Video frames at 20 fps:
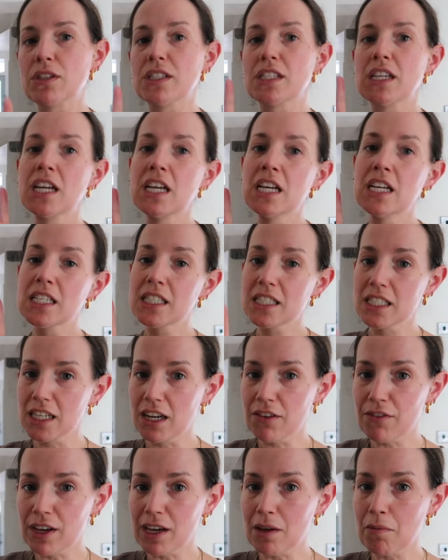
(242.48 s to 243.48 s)
was
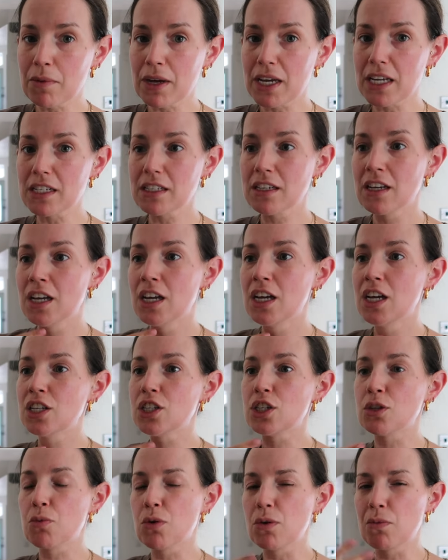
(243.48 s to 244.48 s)
sniffing in bed
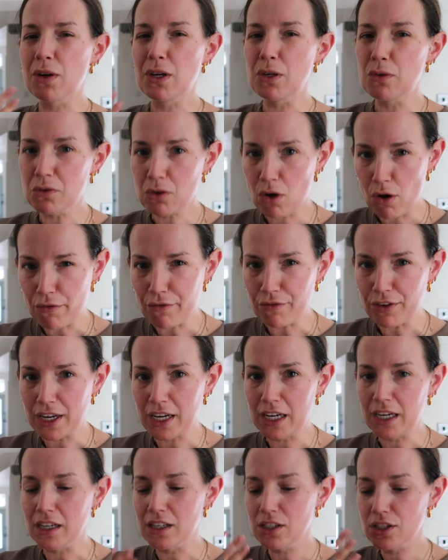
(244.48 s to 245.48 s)
to the point where he was
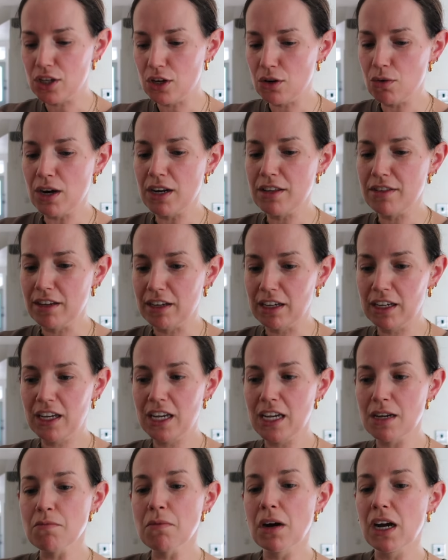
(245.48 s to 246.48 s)
coughing, so I think
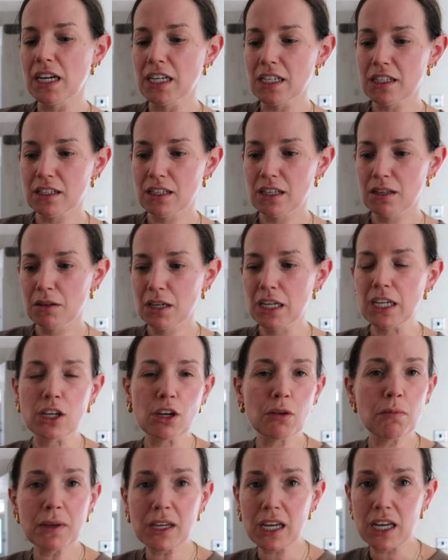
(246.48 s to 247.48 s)
he
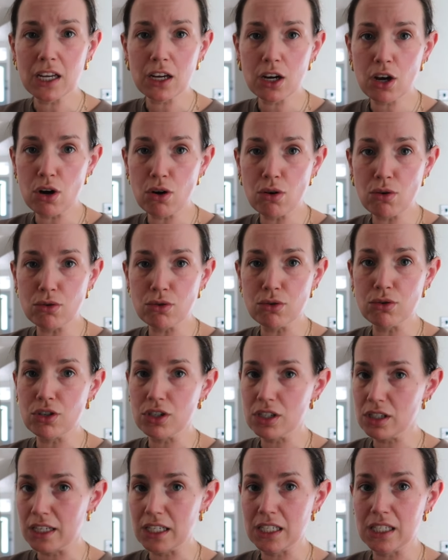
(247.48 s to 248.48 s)
could be getting a cold or
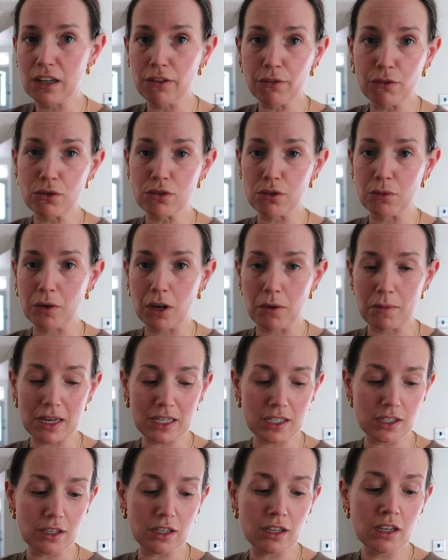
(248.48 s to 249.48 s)
just like sniffles and going
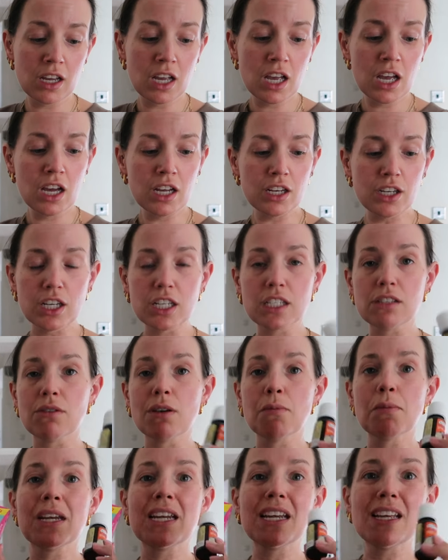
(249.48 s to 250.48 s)
back to
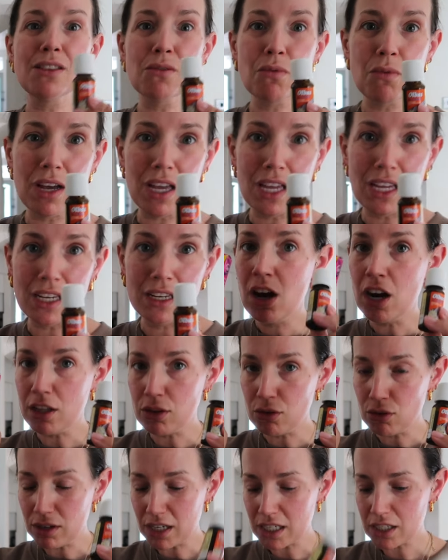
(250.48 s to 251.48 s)
nursery. But either way, I
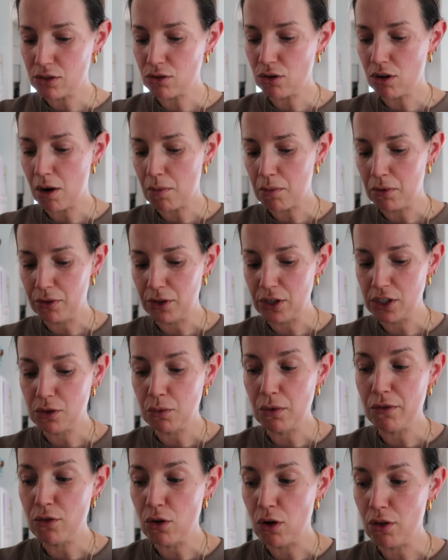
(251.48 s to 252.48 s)
thought, let's stock up on those so
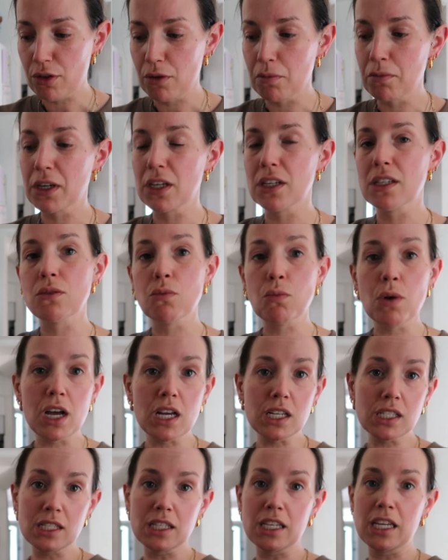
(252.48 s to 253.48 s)
we've got them, because the
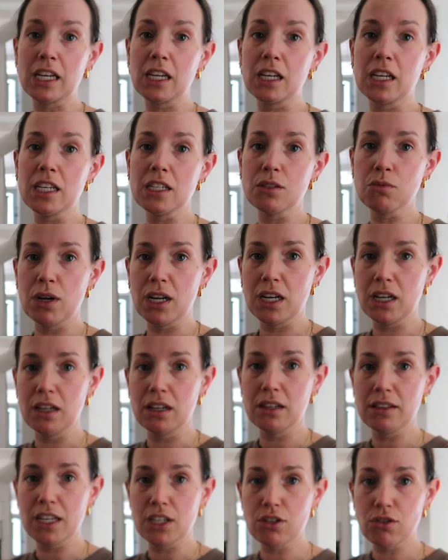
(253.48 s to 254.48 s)
worst thing is
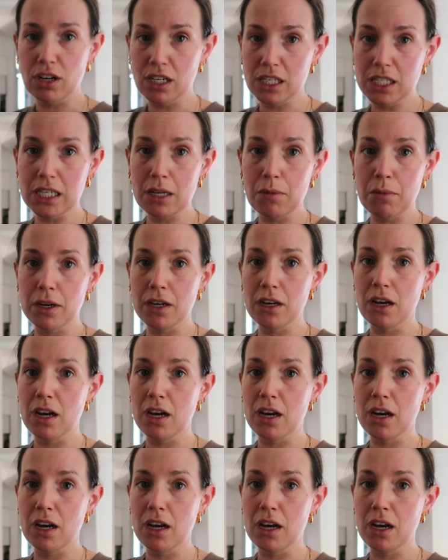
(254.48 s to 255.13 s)
when they're trying to sleep at